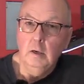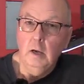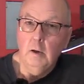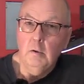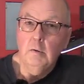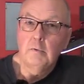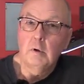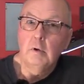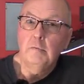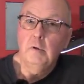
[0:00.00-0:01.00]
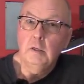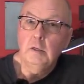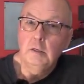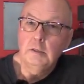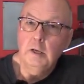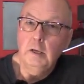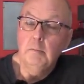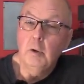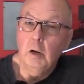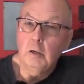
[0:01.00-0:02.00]
However, if it is a
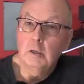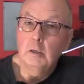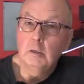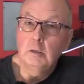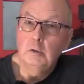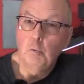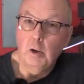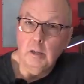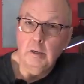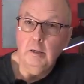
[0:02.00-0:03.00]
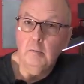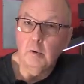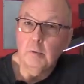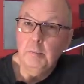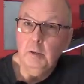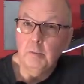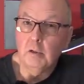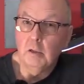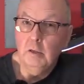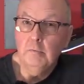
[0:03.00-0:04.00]
modern dwelling where
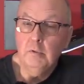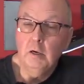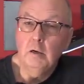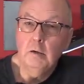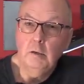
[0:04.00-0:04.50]
people live there,